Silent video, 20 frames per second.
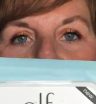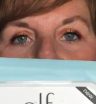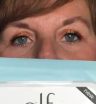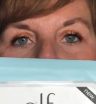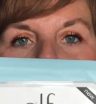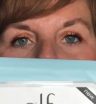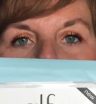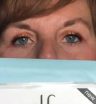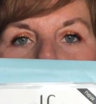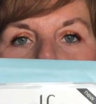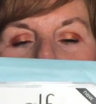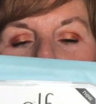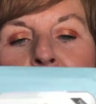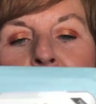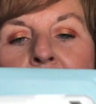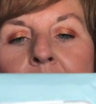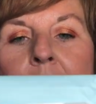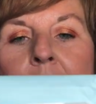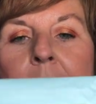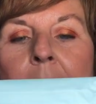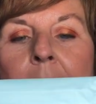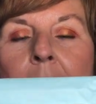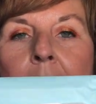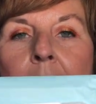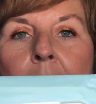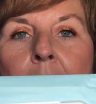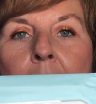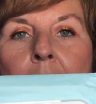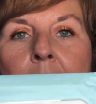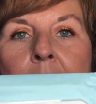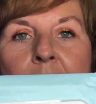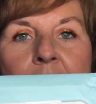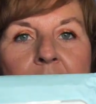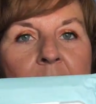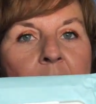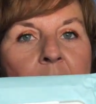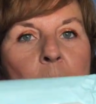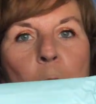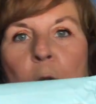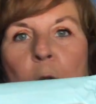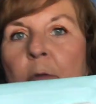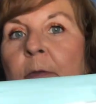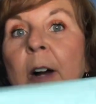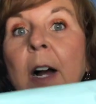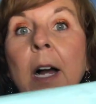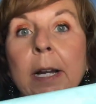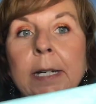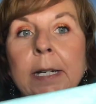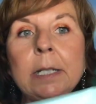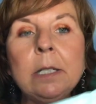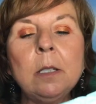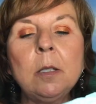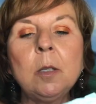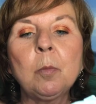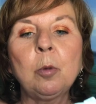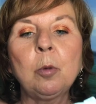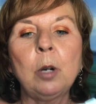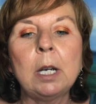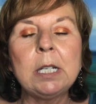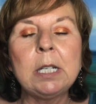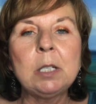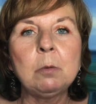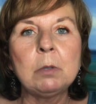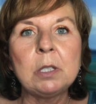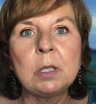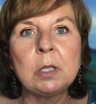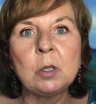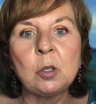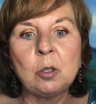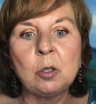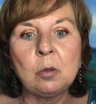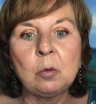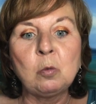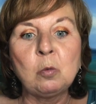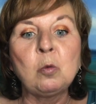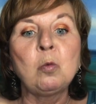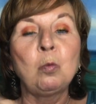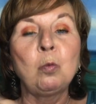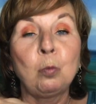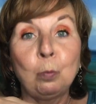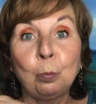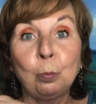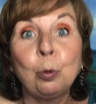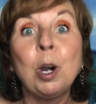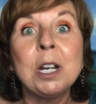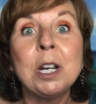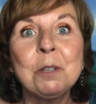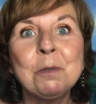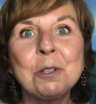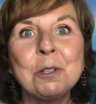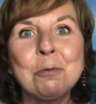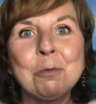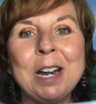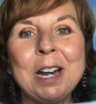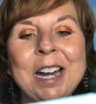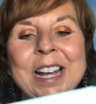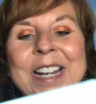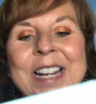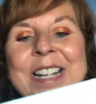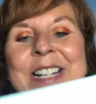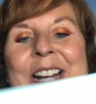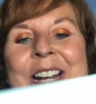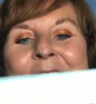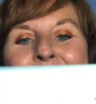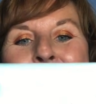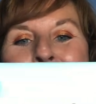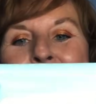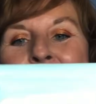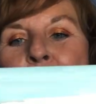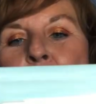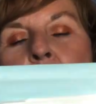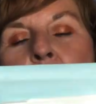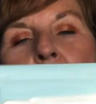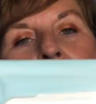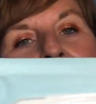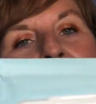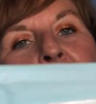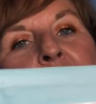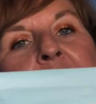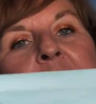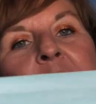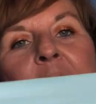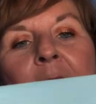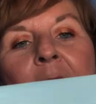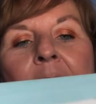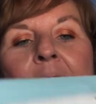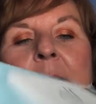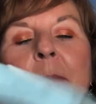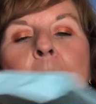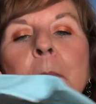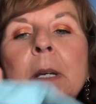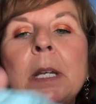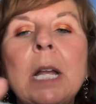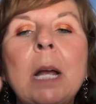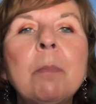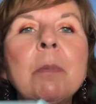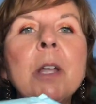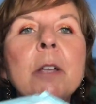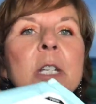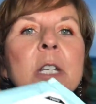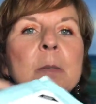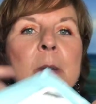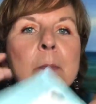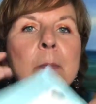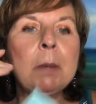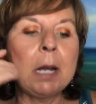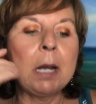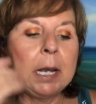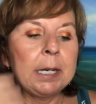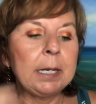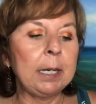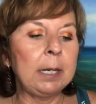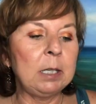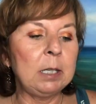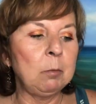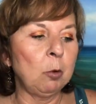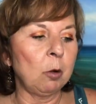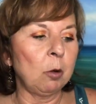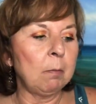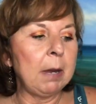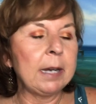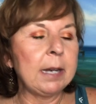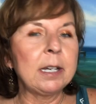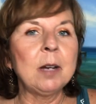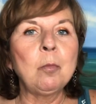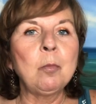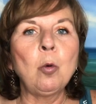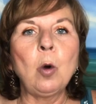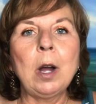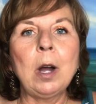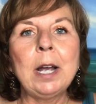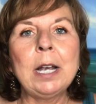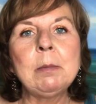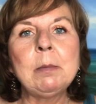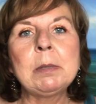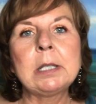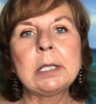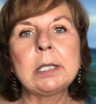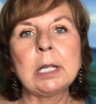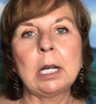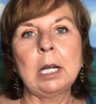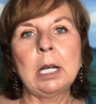makeup wipes. These were fine. The price was price was right. Um, the quality was fine, but I'm not going to be buying any more makeup wipes.